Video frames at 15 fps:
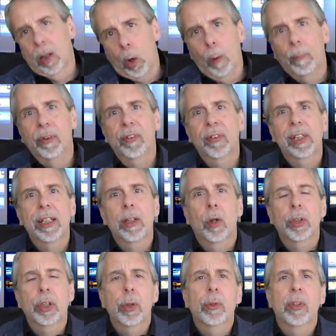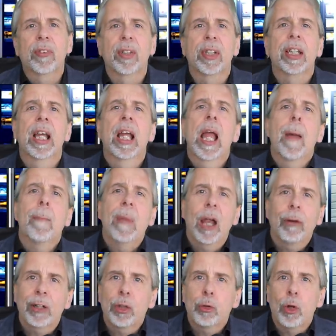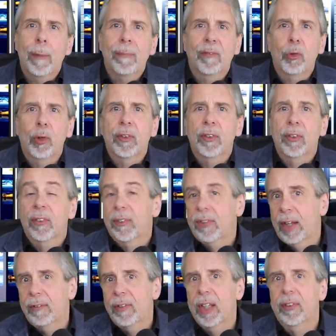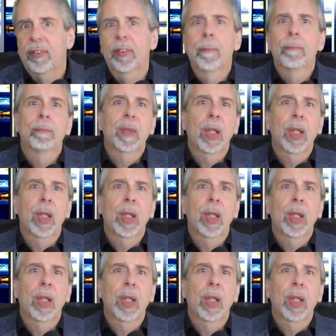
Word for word: Obviously not unity. Mary Trump, for instance, said this.